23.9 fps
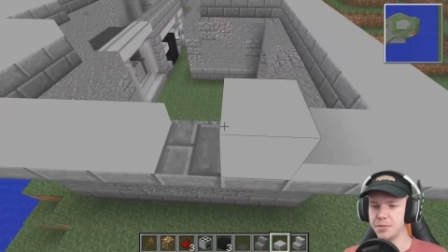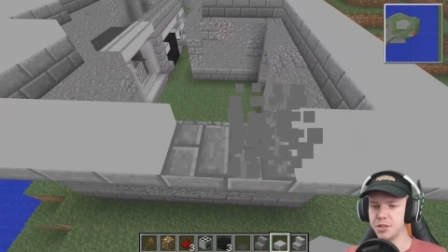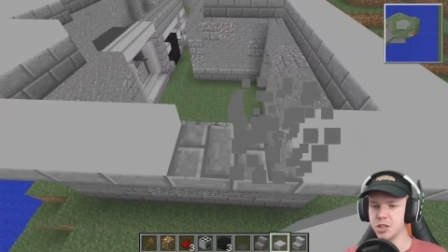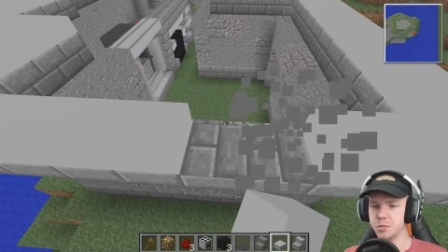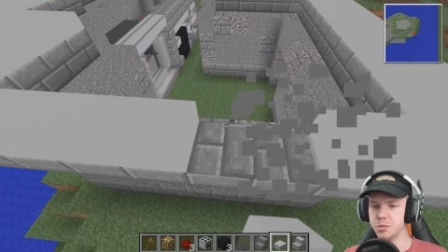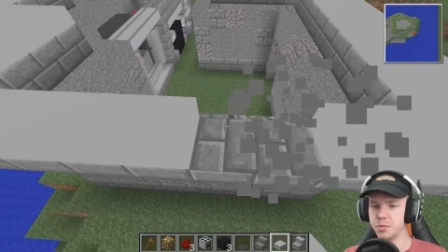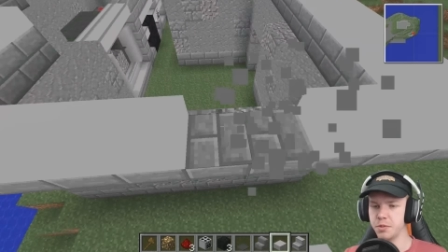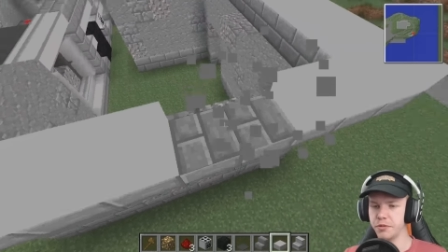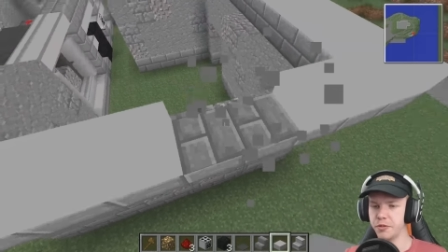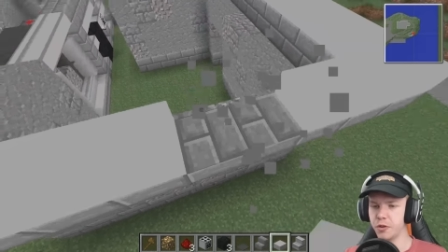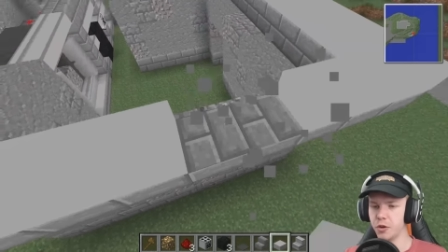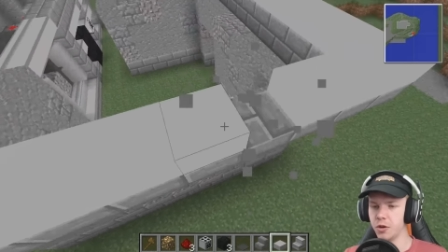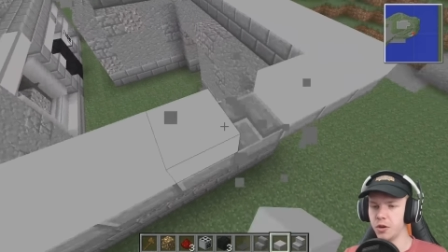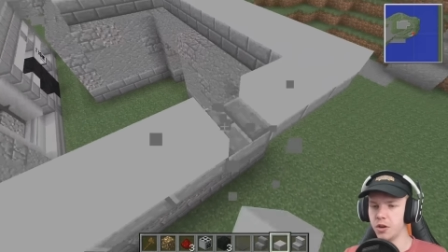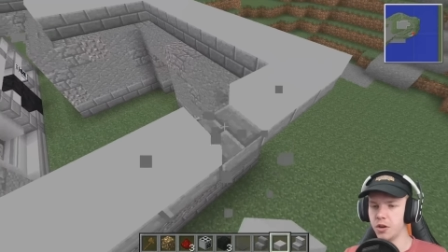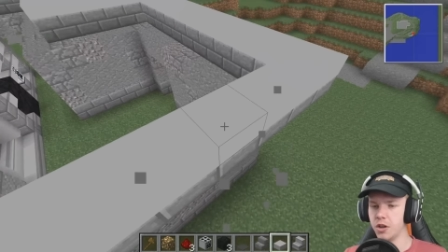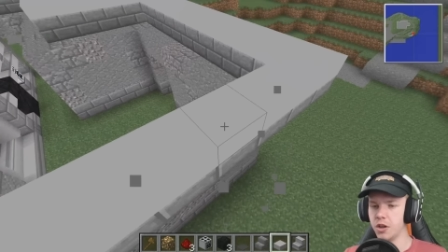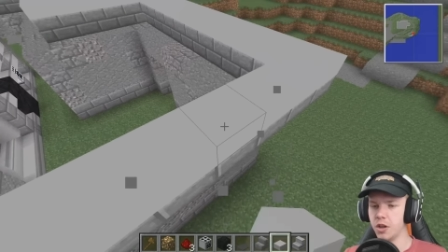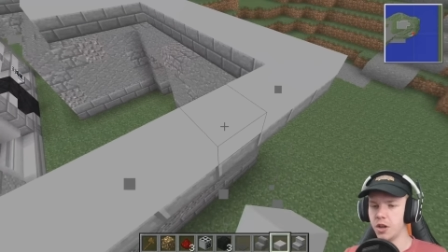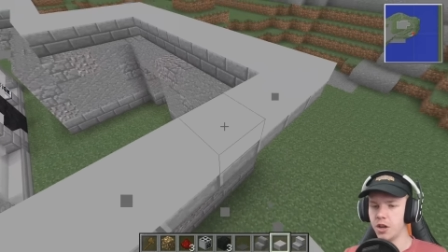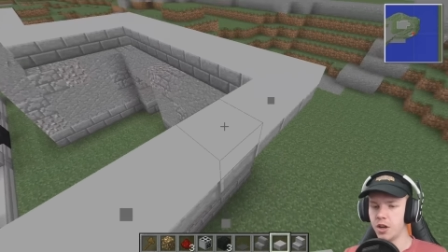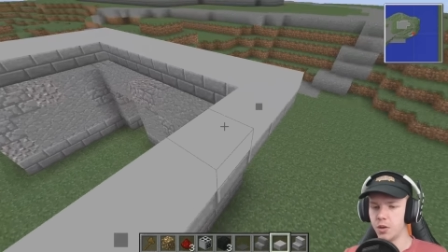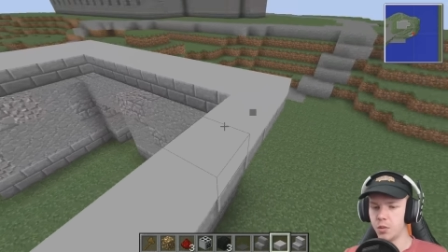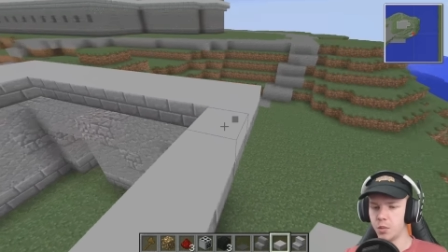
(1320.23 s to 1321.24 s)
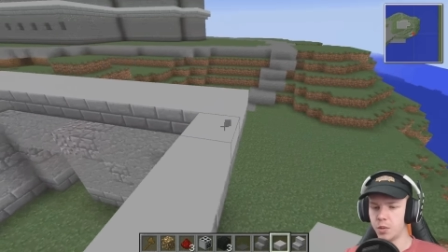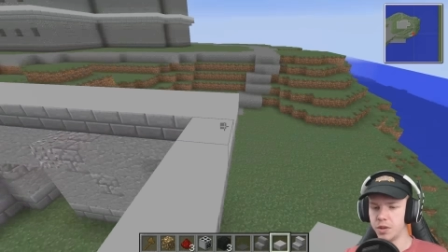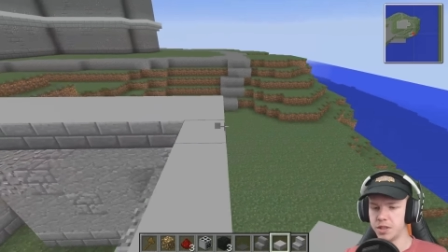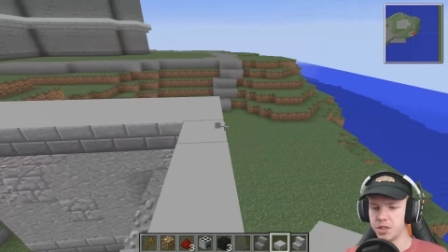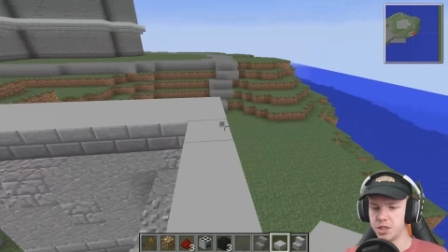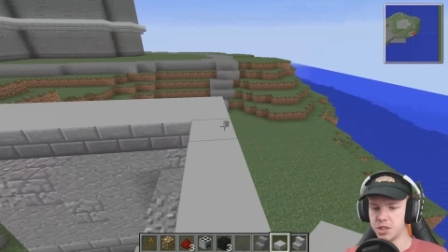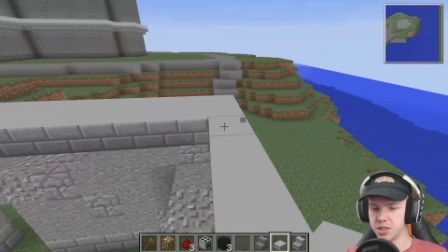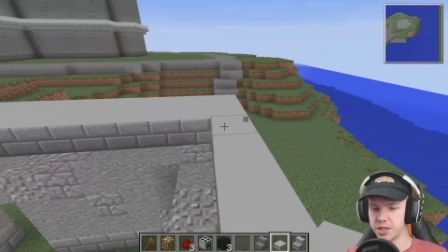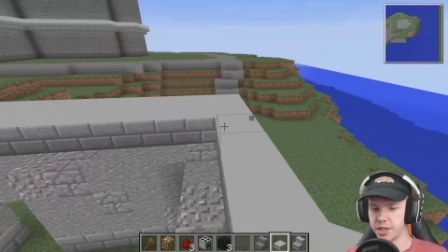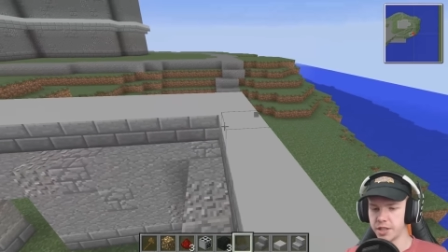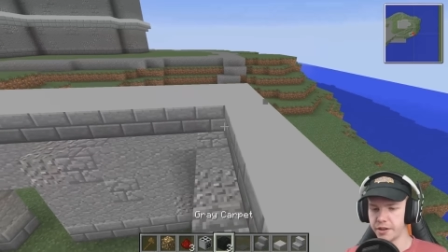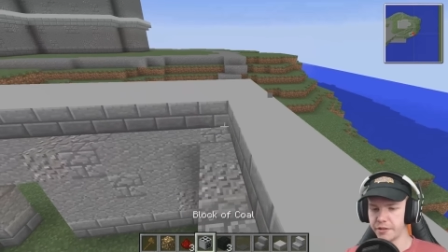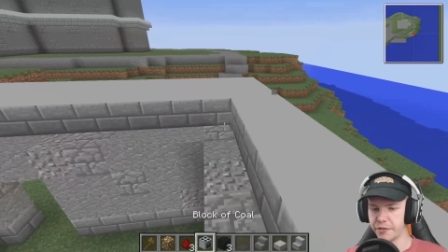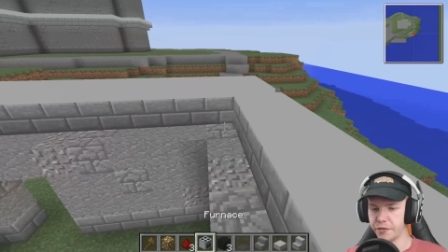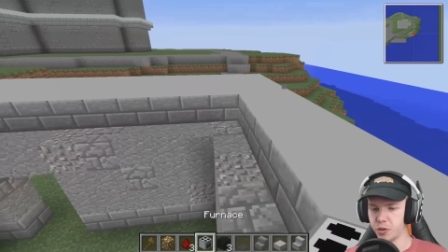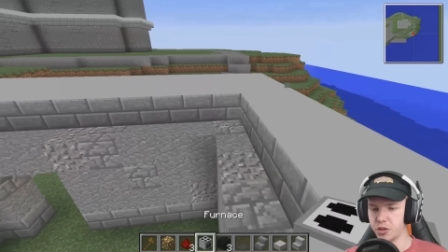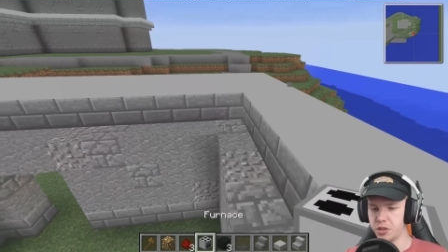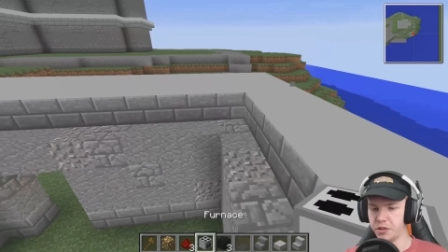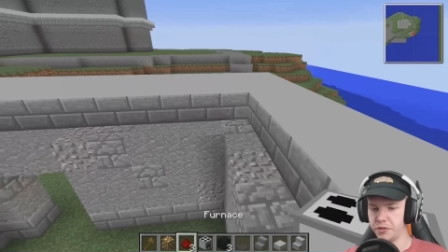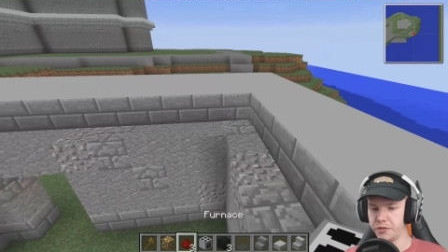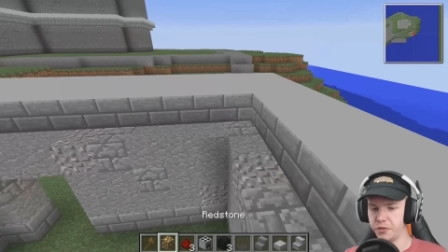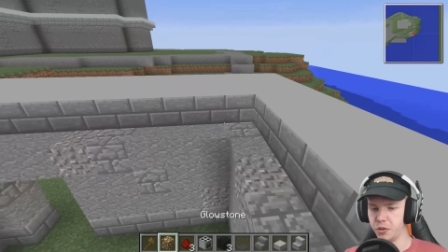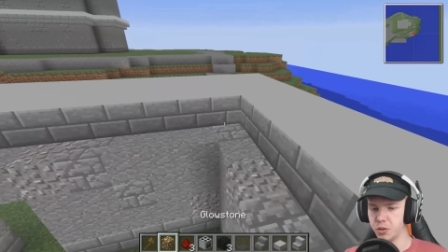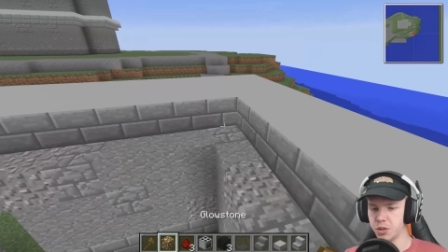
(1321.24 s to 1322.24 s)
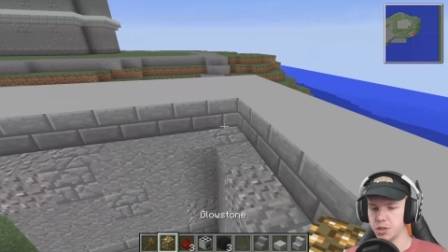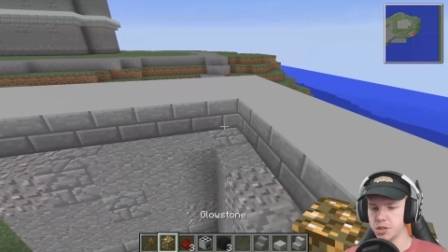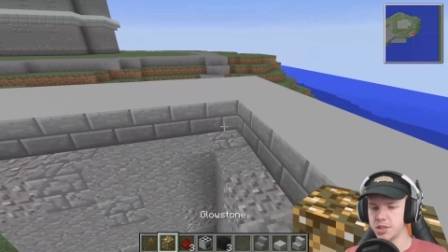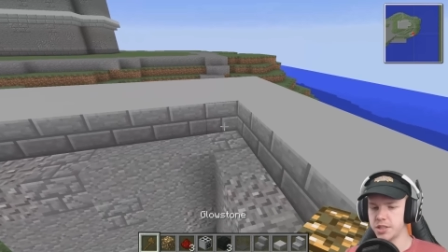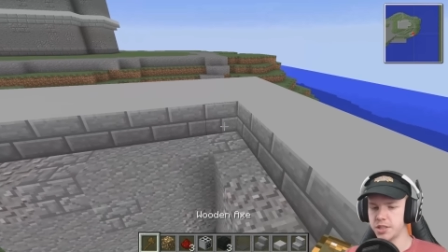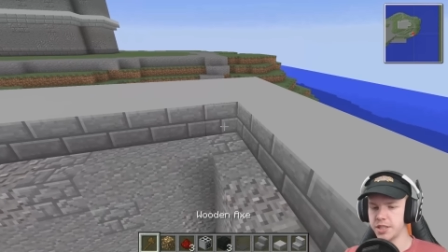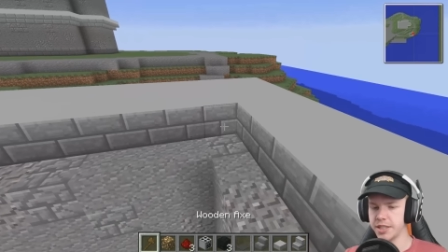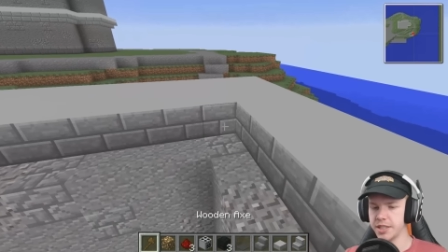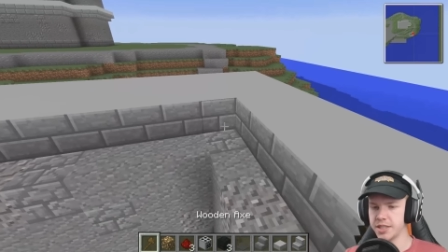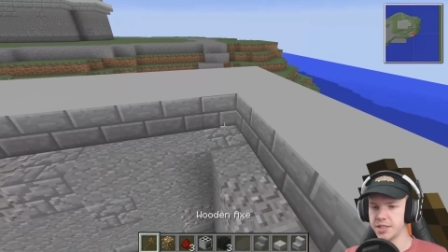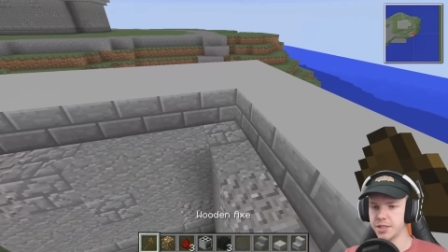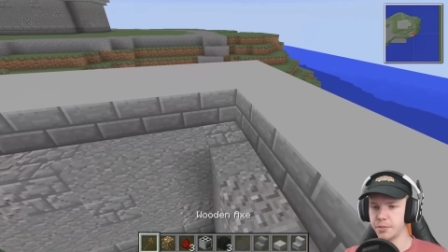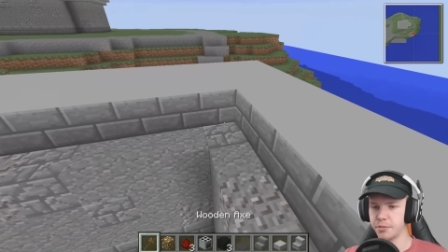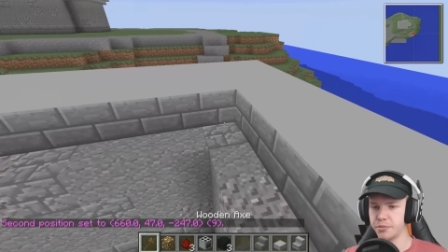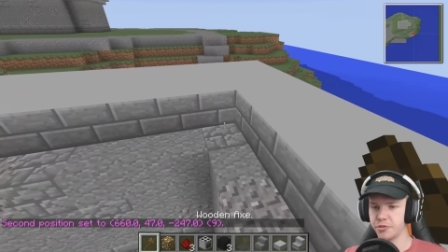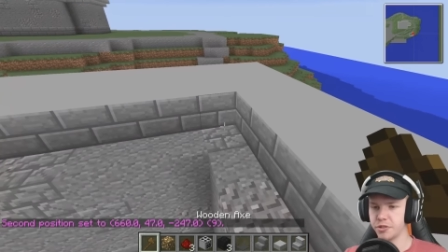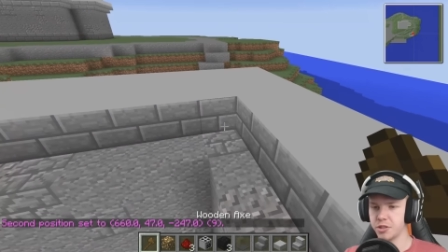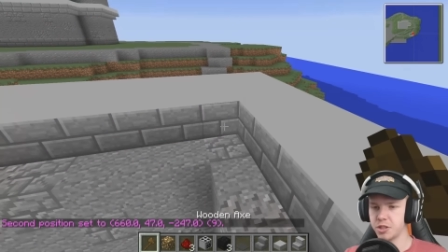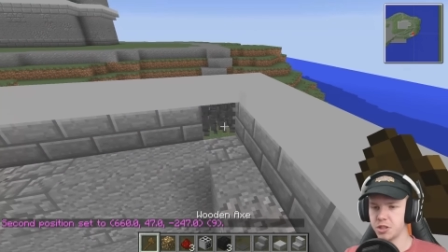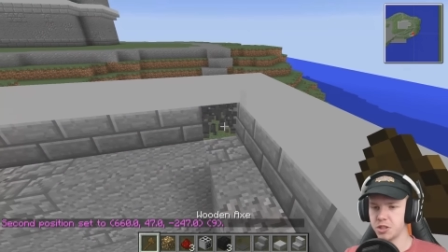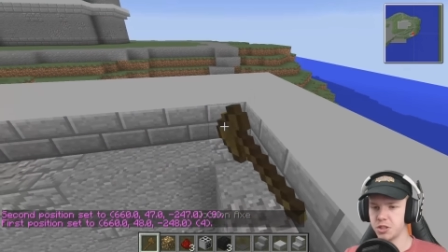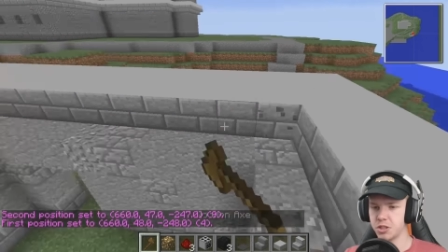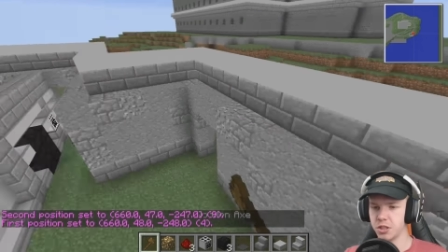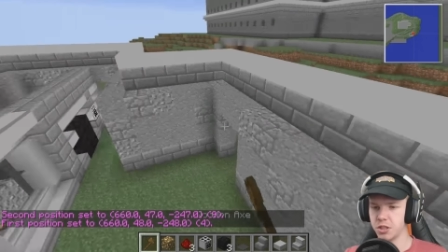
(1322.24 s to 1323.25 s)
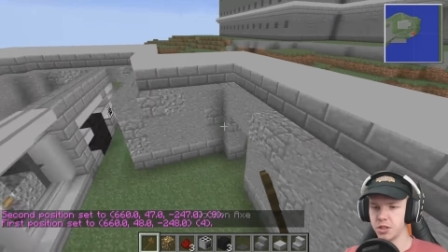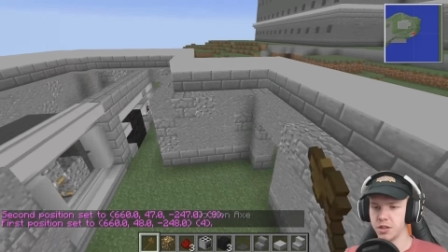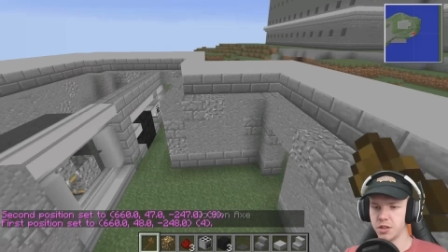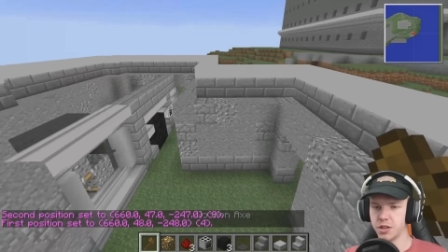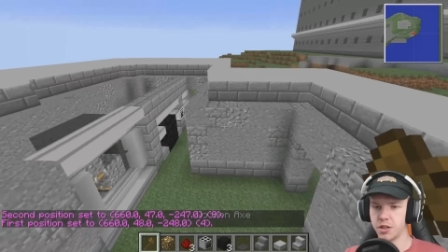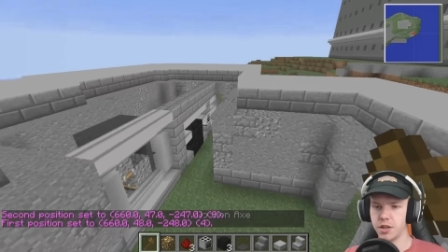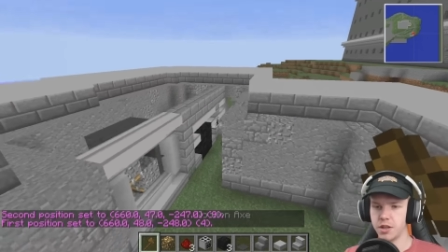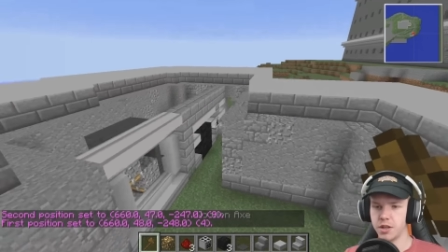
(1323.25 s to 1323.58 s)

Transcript: as before, which is uh, forty-four six, I'm pretty sure.